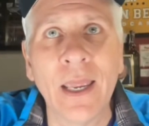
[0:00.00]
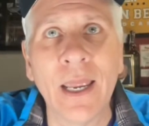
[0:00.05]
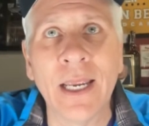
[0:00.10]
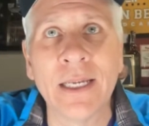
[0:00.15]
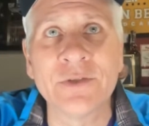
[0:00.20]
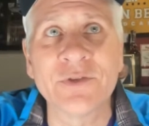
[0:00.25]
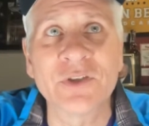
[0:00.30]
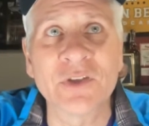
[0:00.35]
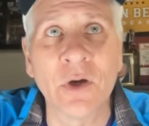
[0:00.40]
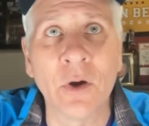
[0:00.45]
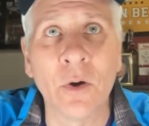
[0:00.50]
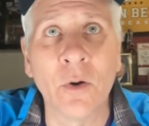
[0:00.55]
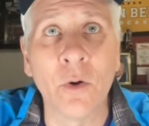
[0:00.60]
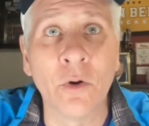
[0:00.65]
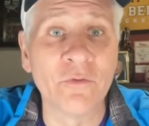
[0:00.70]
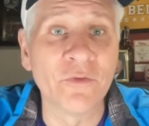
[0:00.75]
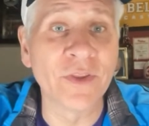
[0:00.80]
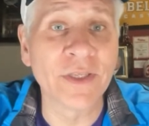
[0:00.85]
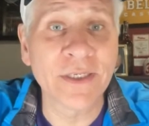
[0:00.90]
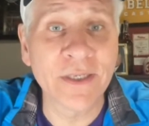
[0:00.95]
And so
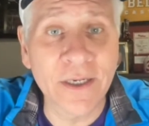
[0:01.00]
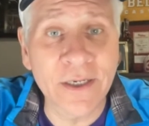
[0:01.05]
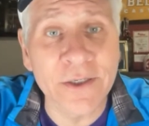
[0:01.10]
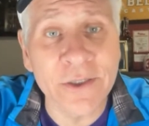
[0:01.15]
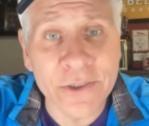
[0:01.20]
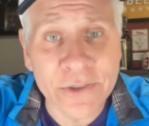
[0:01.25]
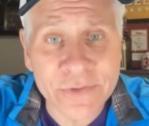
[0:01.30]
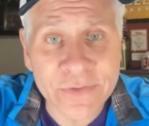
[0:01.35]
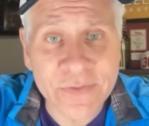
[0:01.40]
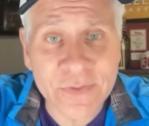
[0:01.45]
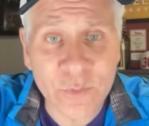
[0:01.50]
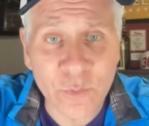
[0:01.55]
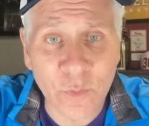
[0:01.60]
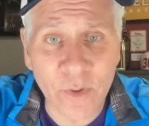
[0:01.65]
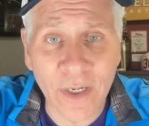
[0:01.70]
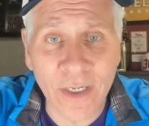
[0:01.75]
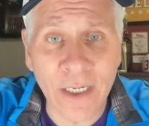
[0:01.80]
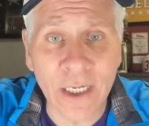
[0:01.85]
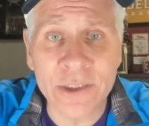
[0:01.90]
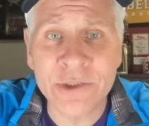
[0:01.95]
over the years,
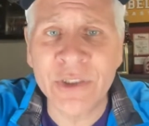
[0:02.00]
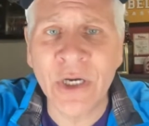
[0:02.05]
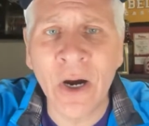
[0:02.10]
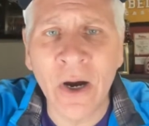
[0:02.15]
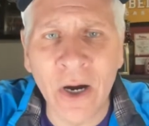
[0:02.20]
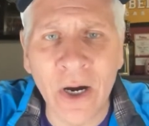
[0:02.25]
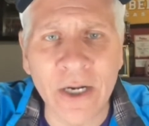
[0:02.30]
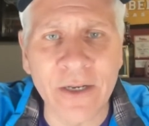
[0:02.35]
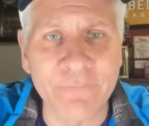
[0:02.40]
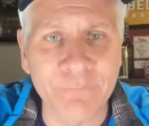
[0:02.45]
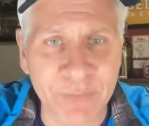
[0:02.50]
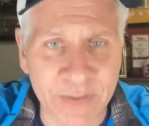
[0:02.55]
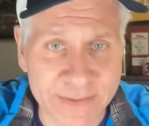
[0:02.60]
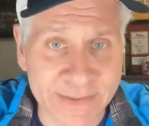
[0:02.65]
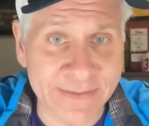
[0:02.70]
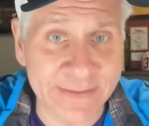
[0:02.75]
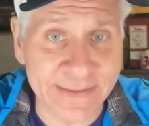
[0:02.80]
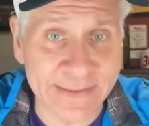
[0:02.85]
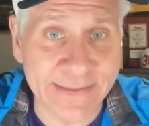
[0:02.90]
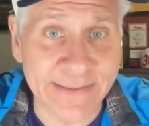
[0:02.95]
right, a ton of
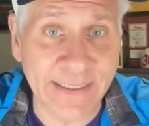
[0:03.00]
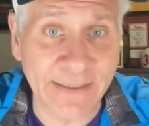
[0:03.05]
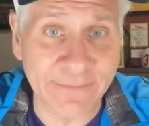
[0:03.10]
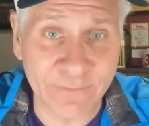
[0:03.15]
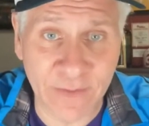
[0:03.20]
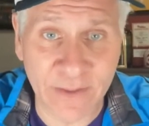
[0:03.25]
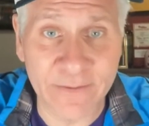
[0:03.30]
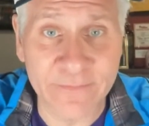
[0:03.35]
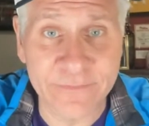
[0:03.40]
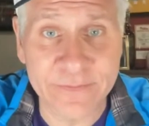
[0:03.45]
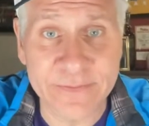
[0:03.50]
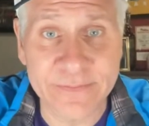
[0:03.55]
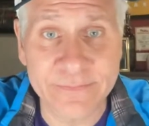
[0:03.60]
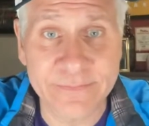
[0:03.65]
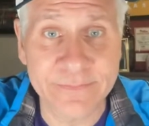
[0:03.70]
businesses have left